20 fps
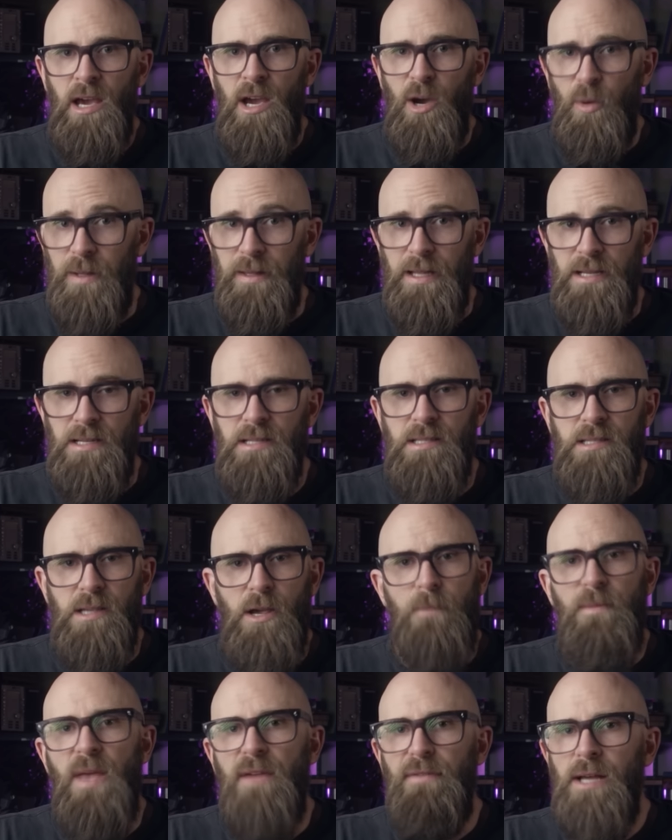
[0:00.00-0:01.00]
When they did
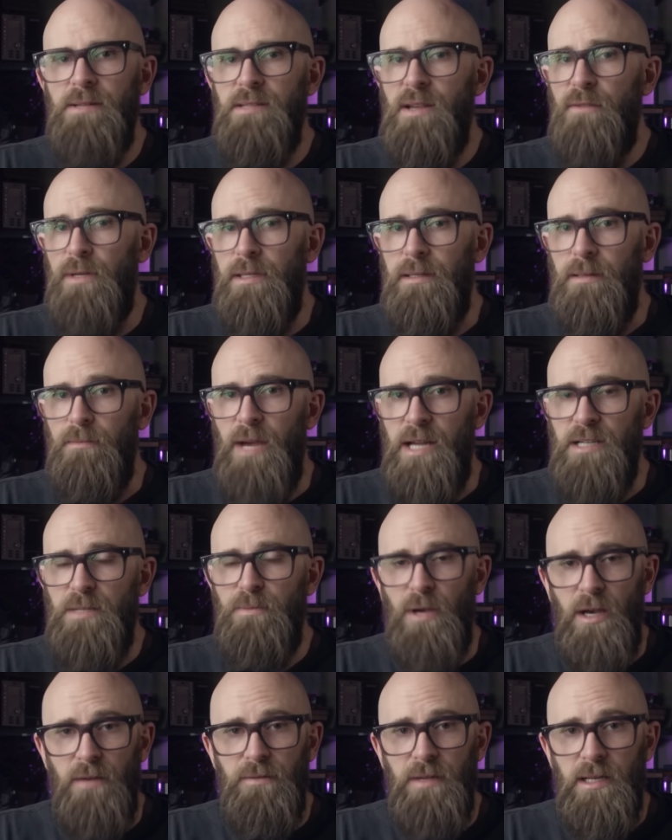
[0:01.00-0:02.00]
so, they found everything matched
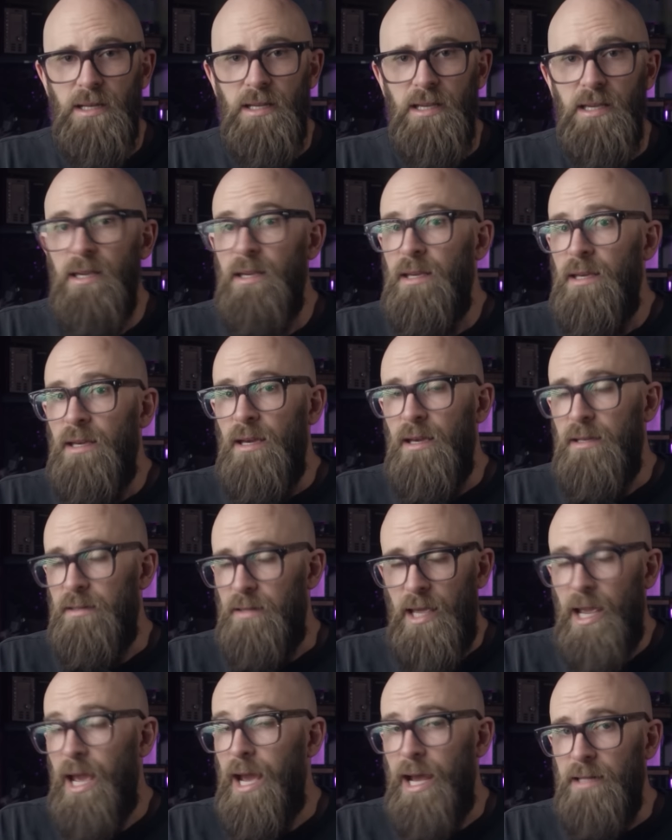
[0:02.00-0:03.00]
perfectly.
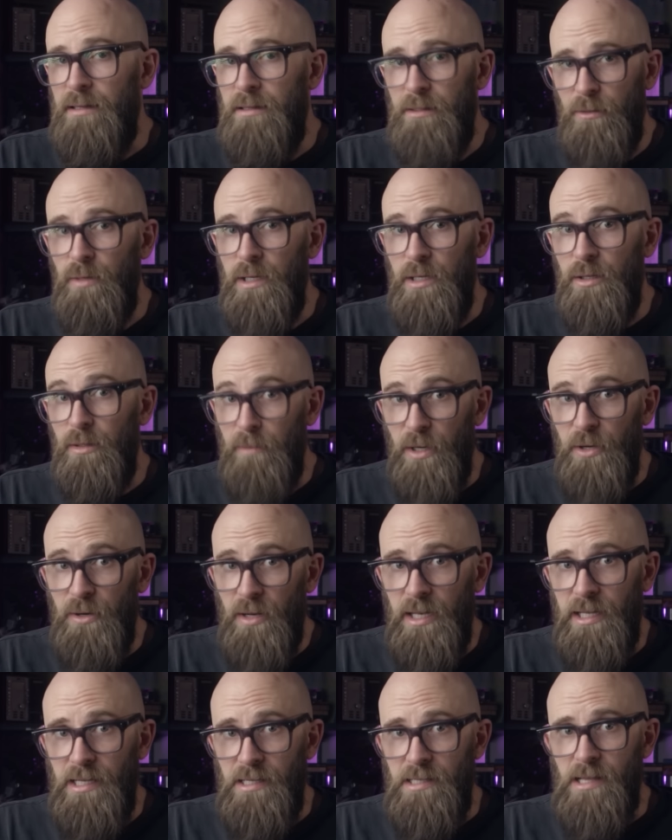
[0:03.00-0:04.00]
They had the real
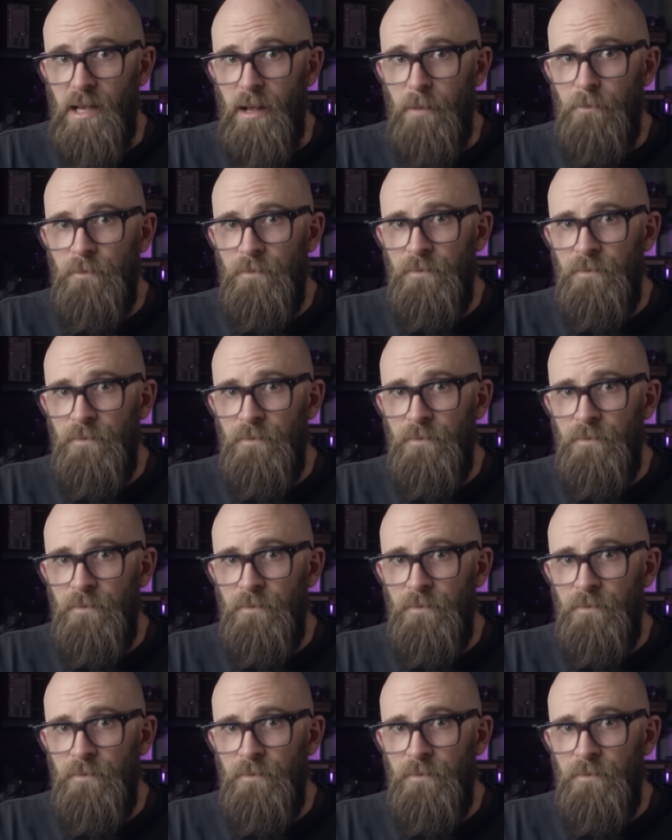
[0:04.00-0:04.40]
Mona Lisa.